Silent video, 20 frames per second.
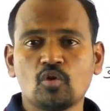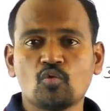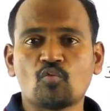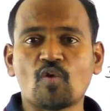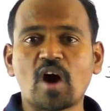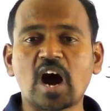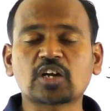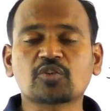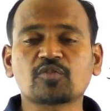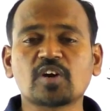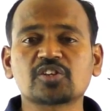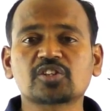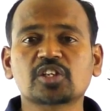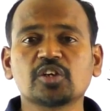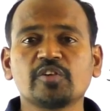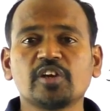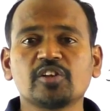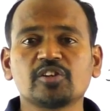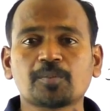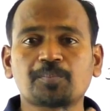What was
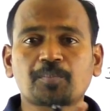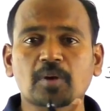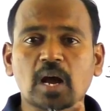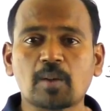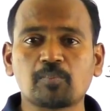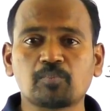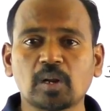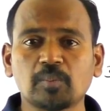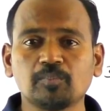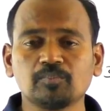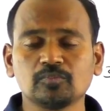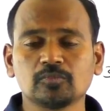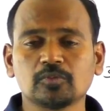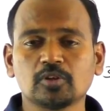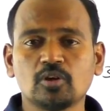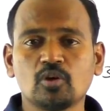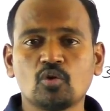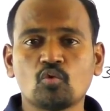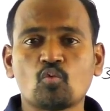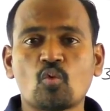given in the problem?
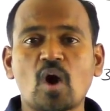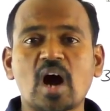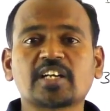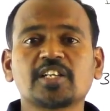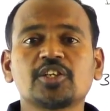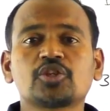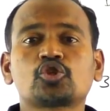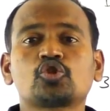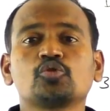What is